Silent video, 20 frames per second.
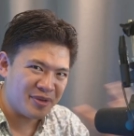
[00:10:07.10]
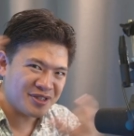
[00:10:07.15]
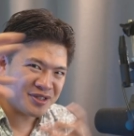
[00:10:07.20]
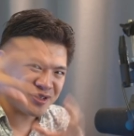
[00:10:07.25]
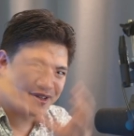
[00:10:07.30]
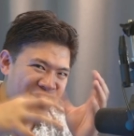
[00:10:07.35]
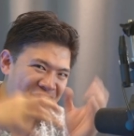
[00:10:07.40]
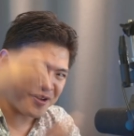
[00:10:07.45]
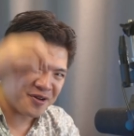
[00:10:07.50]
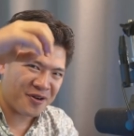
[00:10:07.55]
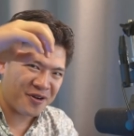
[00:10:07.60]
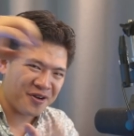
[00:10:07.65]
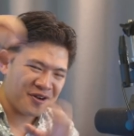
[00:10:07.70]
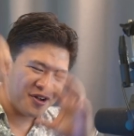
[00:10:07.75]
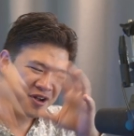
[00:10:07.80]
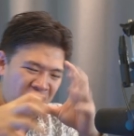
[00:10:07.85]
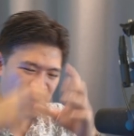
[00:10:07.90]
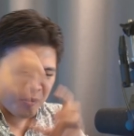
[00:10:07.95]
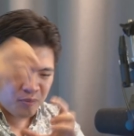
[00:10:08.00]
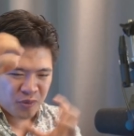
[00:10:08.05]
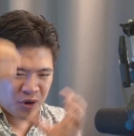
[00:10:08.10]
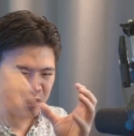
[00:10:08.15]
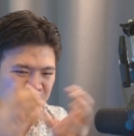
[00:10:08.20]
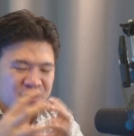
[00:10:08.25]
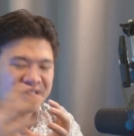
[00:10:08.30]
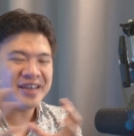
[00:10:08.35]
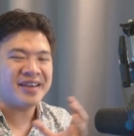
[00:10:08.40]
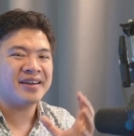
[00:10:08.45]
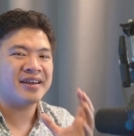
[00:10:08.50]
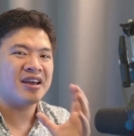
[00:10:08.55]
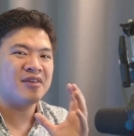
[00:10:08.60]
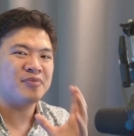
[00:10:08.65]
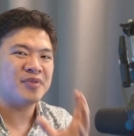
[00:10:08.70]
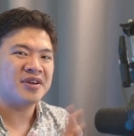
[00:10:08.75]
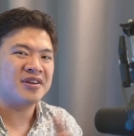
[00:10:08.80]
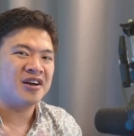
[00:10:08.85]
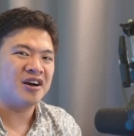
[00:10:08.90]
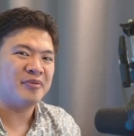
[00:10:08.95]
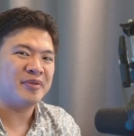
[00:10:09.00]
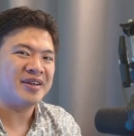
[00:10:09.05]
coming together, molding
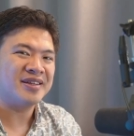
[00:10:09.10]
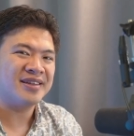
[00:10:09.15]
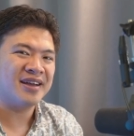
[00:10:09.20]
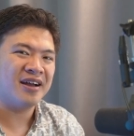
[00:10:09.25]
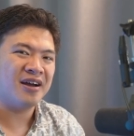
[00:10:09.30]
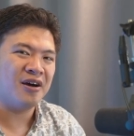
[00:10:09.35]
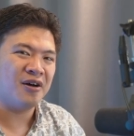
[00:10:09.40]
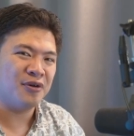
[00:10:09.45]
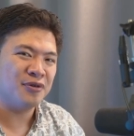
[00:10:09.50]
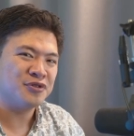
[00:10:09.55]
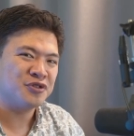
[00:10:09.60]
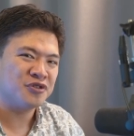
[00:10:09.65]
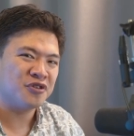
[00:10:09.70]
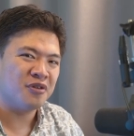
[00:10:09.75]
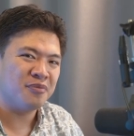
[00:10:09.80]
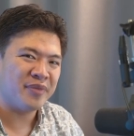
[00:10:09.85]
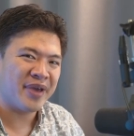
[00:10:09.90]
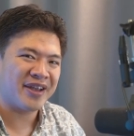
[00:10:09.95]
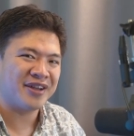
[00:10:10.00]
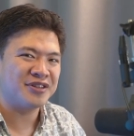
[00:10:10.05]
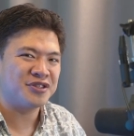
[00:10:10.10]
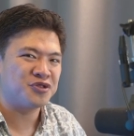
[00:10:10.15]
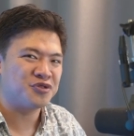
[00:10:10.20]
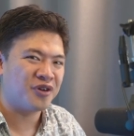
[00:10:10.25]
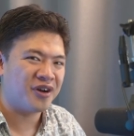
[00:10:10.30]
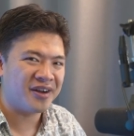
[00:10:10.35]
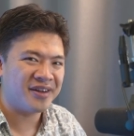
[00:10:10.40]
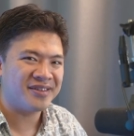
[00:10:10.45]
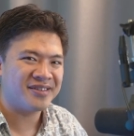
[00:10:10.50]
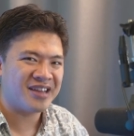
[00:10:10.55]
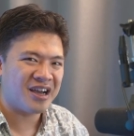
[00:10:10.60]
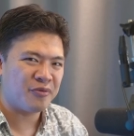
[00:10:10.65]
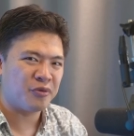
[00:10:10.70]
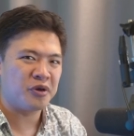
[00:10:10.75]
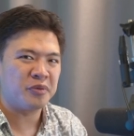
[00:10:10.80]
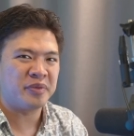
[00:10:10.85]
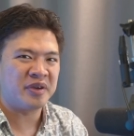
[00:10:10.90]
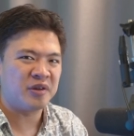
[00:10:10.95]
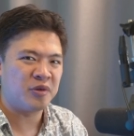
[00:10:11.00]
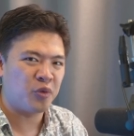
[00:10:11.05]
and becoming that ultra Megatron
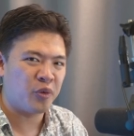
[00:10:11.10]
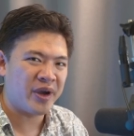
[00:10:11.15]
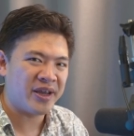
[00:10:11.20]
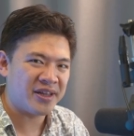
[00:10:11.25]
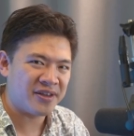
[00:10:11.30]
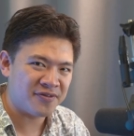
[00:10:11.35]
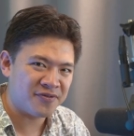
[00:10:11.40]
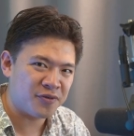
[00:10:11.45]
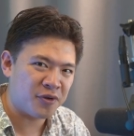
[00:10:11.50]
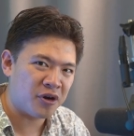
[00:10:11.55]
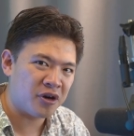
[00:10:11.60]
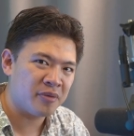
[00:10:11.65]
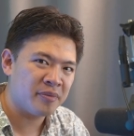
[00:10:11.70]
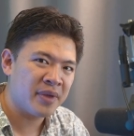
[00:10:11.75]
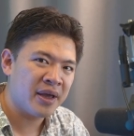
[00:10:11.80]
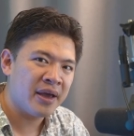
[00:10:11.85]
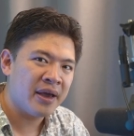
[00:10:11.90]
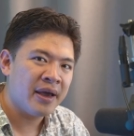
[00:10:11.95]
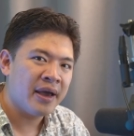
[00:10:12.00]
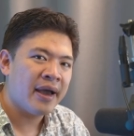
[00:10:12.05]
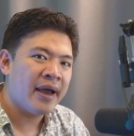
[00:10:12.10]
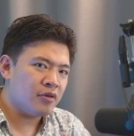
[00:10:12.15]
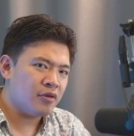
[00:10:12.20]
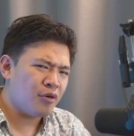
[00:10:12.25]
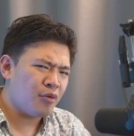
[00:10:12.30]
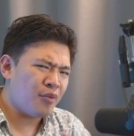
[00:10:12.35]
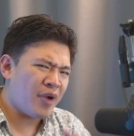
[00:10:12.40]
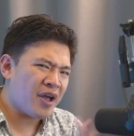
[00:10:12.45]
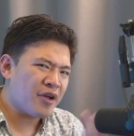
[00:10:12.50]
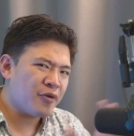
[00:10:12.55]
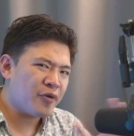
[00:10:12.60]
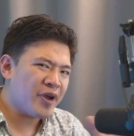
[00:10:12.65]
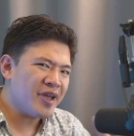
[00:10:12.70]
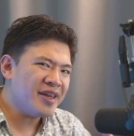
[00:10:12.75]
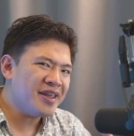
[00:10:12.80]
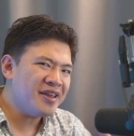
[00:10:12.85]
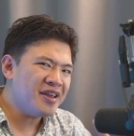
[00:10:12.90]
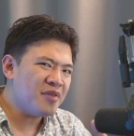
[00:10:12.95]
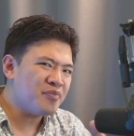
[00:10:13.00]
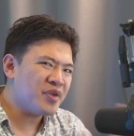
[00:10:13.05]
that we've been waiting for.
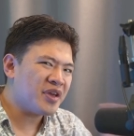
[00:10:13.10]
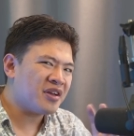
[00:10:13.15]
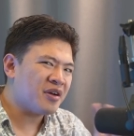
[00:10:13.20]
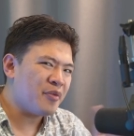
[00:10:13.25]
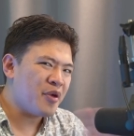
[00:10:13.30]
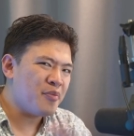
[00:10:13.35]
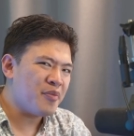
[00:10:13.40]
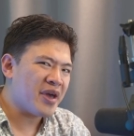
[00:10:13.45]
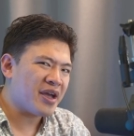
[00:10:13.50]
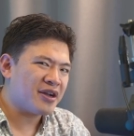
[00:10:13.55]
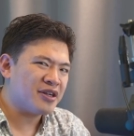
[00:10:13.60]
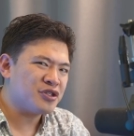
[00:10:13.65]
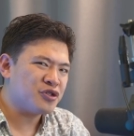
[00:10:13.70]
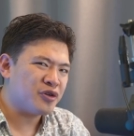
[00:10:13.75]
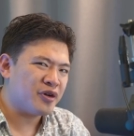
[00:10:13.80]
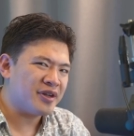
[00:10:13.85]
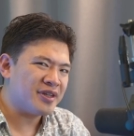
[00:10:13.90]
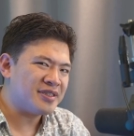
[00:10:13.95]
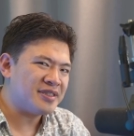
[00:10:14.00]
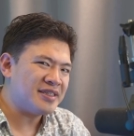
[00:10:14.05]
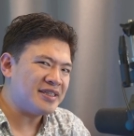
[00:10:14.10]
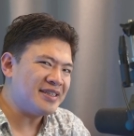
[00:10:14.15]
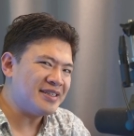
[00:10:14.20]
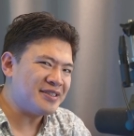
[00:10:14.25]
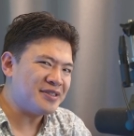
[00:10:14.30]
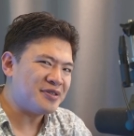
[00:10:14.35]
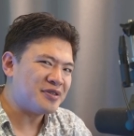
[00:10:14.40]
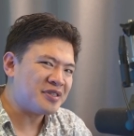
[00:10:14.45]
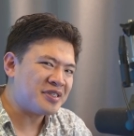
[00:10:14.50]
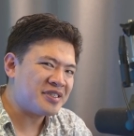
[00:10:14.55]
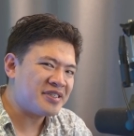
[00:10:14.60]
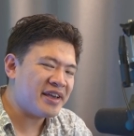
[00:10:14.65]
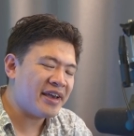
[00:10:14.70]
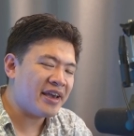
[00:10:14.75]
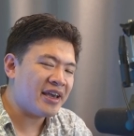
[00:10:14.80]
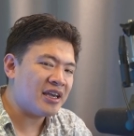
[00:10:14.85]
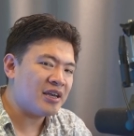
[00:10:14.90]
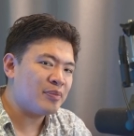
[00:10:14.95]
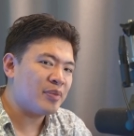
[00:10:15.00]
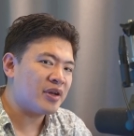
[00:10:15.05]
Migrating and becoming Megatron is easy to
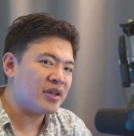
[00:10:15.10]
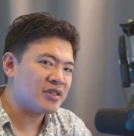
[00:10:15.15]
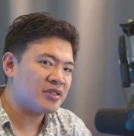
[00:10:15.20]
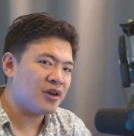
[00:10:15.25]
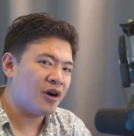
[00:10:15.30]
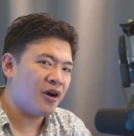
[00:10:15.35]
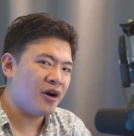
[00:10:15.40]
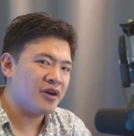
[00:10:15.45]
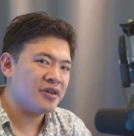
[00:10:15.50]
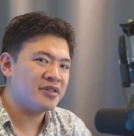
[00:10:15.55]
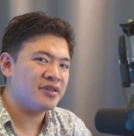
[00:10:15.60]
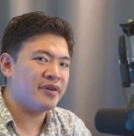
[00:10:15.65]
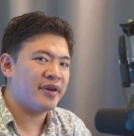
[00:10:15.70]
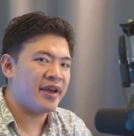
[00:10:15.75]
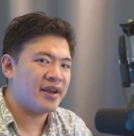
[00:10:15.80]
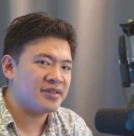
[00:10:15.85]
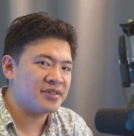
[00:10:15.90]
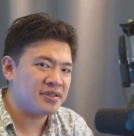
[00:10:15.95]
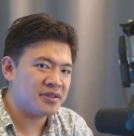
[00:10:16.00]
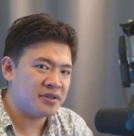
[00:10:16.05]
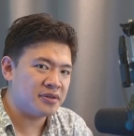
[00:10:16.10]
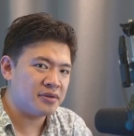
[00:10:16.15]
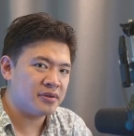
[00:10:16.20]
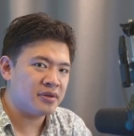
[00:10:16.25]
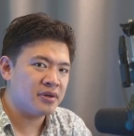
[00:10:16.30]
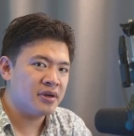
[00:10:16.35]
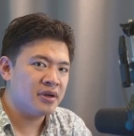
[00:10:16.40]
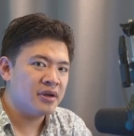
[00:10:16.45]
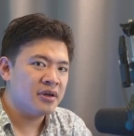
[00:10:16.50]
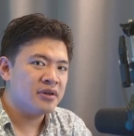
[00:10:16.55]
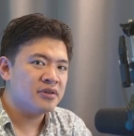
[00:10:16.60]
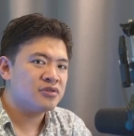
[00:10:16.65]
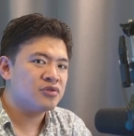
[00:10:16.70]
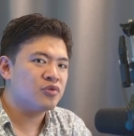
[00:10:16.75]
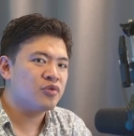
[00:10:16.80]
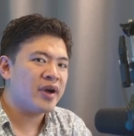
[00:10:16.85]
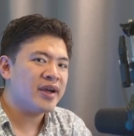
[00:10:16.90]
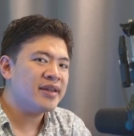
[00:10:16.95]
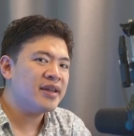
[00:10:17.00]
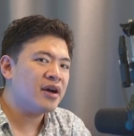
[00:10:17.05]
say, but it's hard to execute.
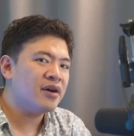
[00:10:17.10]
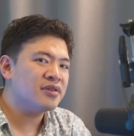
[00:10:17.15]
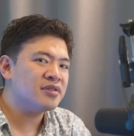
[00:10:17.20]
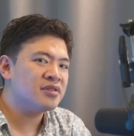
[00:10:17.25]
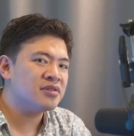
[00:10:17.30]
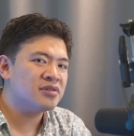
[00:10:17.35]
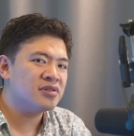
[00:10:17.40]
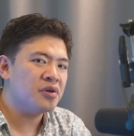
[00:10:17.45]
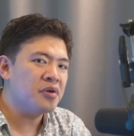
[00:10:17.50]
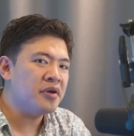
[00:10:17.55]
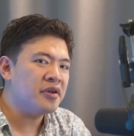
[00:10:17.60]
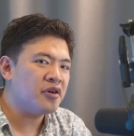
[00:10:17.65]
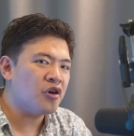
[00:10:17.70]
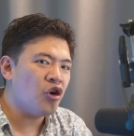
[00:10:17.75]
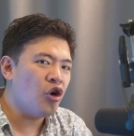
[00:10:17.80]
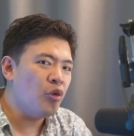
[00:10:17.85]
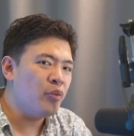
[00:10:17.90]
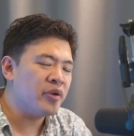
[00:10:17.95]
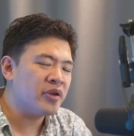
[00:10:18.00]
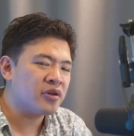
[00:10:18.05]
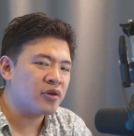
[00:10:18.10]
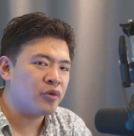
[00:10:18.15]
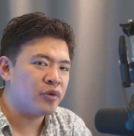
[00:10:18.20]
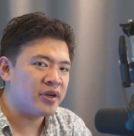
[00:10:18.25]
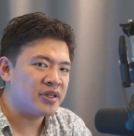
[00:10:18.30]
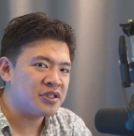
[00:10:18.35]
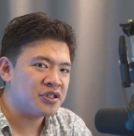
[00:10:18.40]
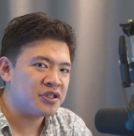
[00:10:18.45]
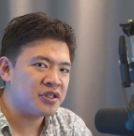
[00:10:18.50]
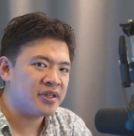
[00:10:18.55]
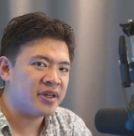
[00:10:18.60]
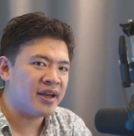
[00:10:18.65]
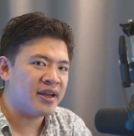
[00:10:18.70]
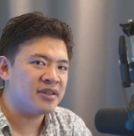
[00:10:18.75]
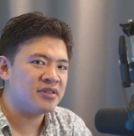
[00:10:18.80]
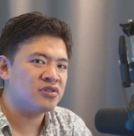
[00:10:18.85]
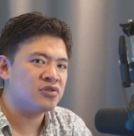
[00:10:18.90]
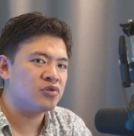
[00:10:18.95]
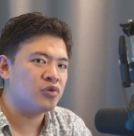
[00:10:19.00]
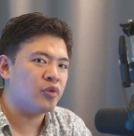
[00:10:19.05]
So right now, it's still an open
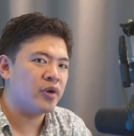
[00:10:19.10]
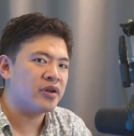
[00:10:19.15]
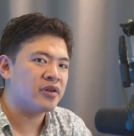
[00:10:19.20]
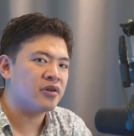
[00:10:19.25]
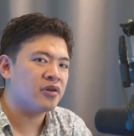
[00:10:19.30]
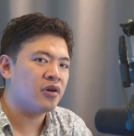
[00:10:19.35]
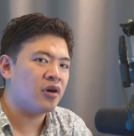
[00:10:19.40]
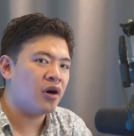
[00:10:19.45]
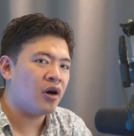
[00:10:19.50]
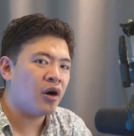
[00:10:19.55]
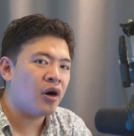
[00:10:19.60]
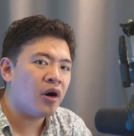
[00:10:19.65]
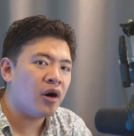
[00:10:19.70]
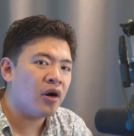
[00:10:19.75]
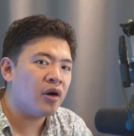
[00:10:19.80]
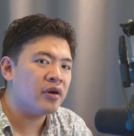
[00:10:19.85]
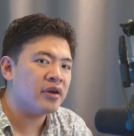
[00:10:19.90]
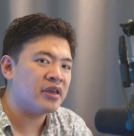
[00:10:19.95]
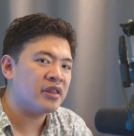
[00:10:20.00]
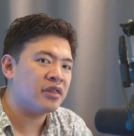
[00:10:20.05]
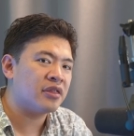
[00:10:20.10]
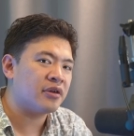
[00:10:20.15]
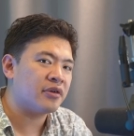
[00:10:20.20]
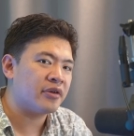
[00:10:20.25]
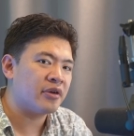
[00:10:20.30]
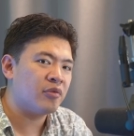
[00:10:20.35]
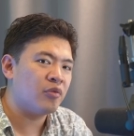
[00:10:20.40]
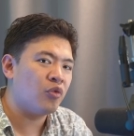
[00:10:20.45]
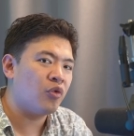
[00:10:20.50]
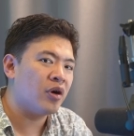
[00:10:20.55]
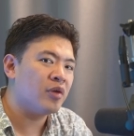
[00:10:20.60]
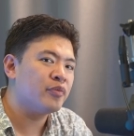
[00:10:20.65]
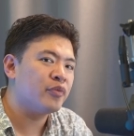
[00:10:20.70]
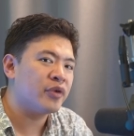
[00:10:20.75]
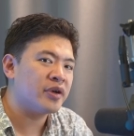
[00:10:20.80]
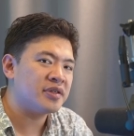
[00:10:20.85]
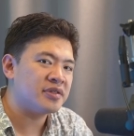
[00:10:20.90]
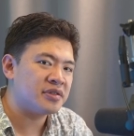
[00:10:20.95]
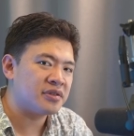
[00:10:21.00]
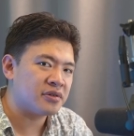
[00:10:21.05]
question as to whether all Ethereum
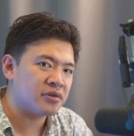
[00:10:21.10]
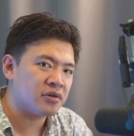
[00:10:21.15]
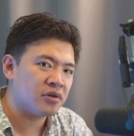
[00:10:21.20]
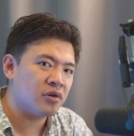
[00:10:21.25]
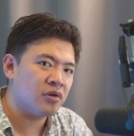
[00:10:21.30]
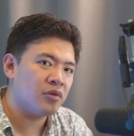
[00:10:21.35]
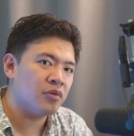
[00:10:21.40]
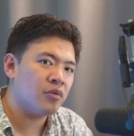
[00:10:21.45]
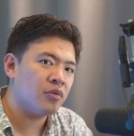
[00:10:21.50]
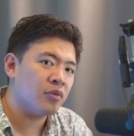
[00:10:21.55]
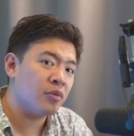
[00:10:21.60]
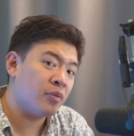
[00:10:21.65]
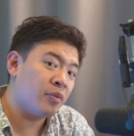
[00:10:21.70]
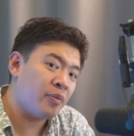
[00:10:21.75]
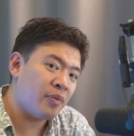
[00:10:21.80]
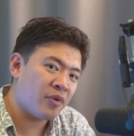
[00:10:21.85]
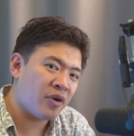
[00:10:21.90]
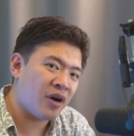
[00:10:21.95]
one point oh